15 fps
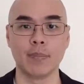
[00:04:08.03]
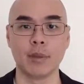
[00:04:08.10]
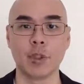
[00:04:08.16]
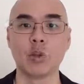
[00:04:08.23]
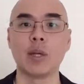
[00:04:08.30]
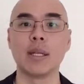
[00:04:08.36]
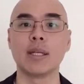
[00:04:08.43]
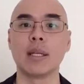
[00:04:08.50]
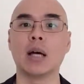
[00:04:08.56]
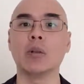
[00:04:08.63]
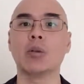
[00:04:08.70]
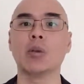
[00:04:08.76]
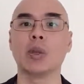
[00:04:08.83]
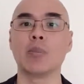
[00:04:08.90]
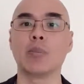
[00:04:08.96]
you can
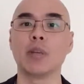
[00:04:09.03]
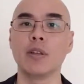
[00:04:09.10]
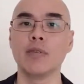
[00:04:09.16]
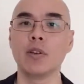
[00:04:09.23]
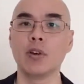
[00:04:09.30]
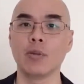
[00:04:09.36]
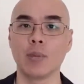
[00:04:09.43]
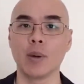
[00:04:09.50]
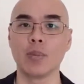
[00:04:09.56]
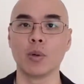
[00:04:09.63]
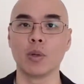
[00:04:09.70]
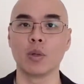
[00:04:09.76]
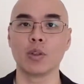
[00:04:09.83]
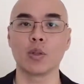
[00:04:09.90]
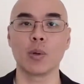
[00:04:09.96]
download a preview of my
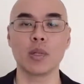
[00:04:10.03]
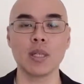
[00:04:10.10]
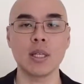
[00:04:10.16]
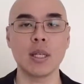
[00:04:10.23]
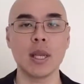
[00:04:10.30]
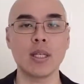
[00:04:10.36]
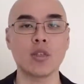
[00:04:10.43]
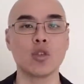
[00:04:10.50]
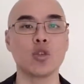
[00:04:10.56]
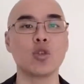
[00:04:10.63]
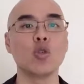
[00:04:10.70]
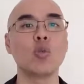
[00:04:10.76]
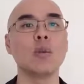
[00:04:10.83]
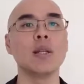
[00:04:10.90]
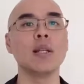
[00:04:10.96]
book 20k to
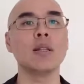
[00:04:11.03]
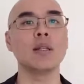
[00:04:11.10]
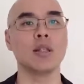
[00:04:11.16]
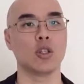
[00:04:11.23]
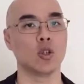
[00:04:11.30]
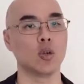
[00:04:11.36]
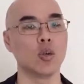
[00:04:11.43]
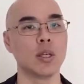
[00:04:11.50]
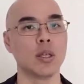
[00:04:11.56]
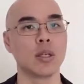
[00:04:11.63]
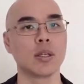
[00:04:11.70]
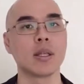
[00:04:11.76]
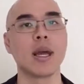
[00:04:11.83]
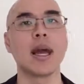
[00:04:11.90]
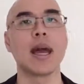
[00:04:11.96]
2 million in 2
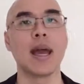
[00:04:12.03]
years